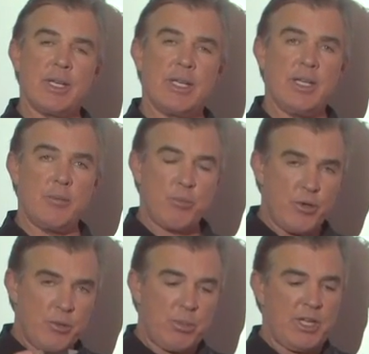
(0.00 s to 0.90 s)
get it,
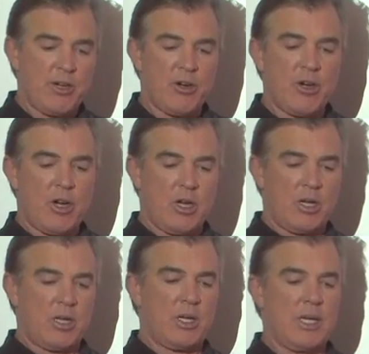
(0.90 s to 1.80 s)
put a plugger,
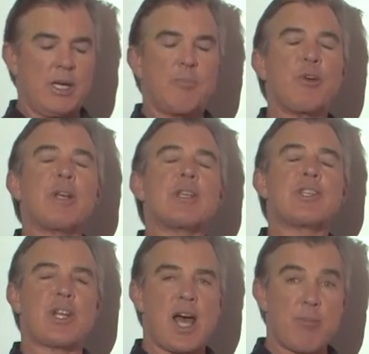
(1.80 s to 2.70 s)
uh, put a
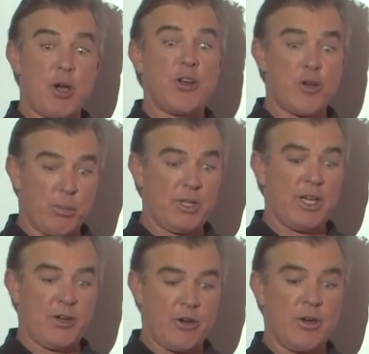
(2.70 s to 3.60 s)
stop on your
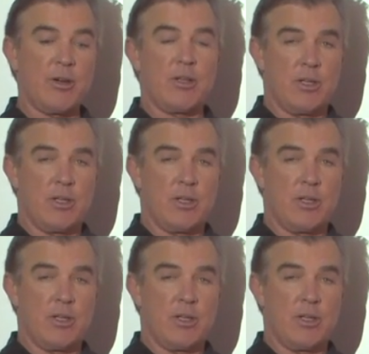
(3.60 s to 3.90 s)
plugger,